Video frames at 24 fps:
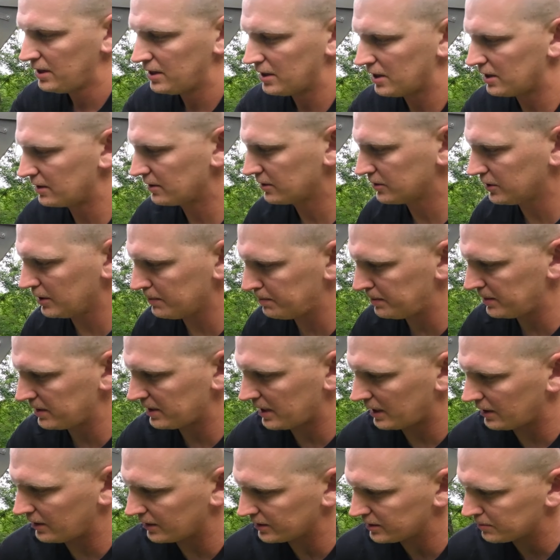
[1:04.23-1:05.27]
unclip it.
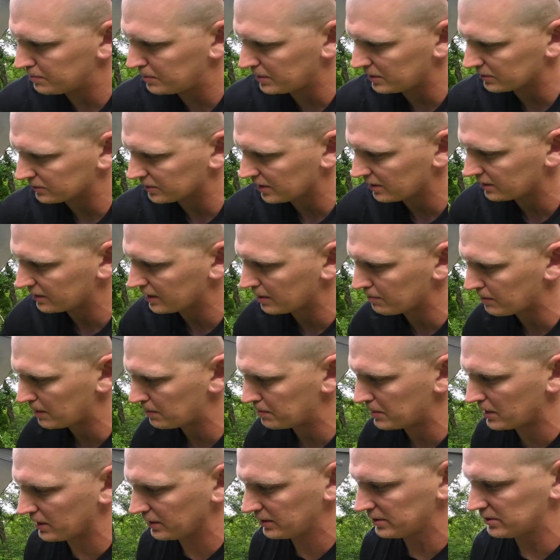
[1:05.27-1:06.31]
I like to put it right around my
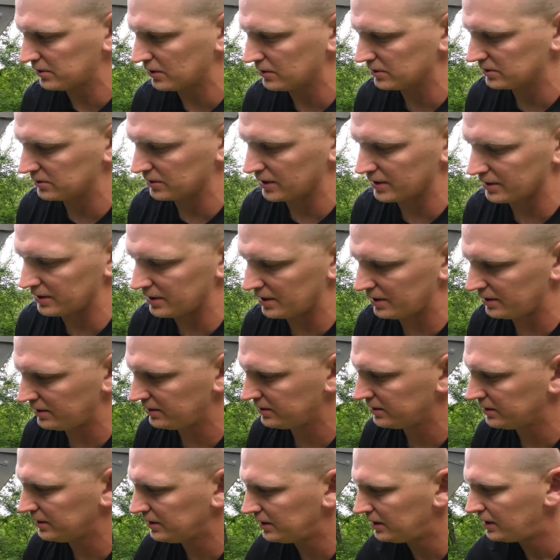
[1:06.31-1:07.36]
bunk so it's right there.
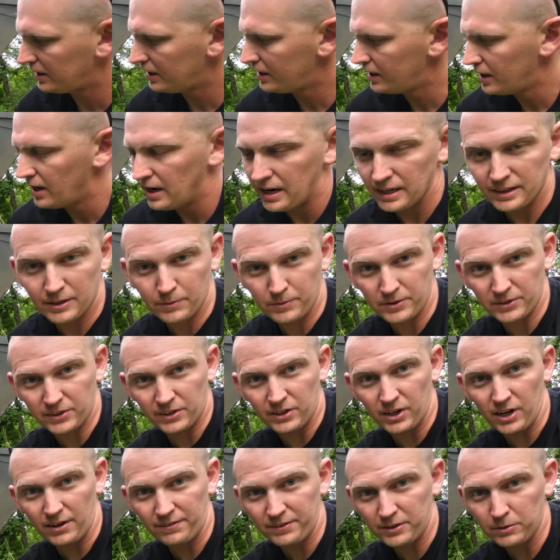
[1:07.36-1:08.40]
And then when you
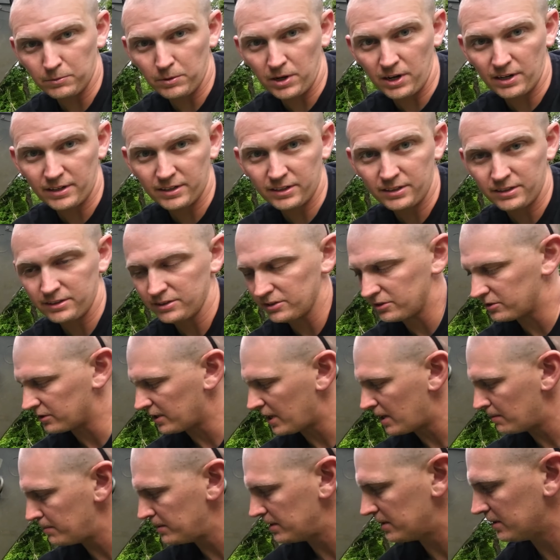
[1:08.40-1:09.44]
get off the water,
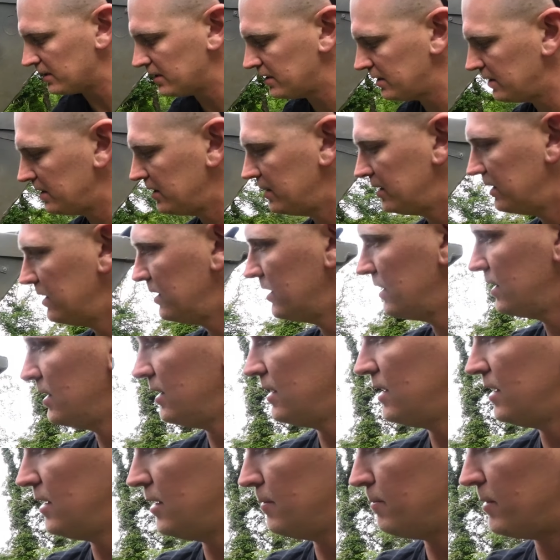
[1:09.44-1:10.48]
grab it,
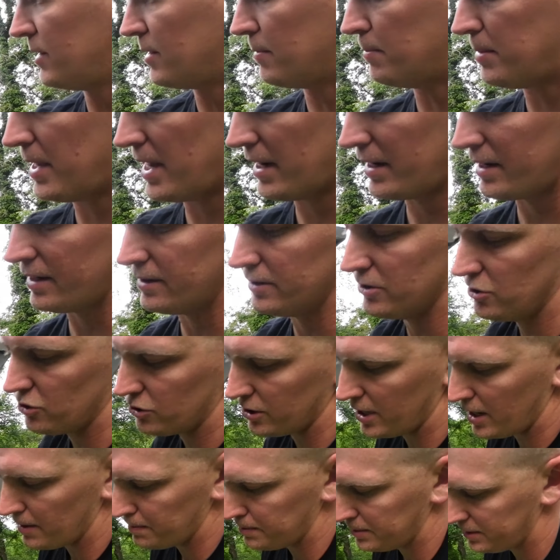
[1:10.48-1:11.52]
back on the
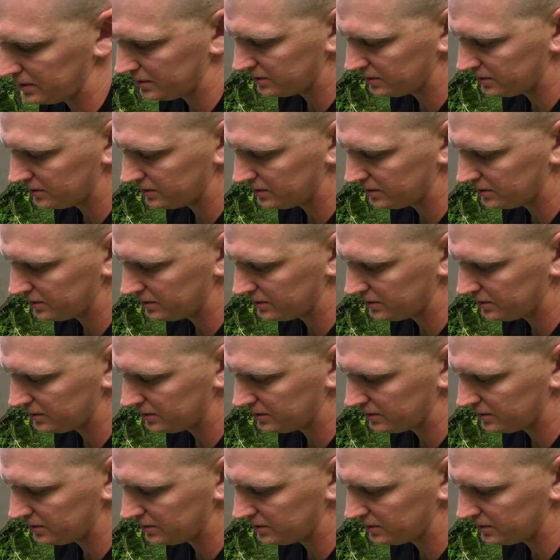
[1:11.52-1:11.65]
strap,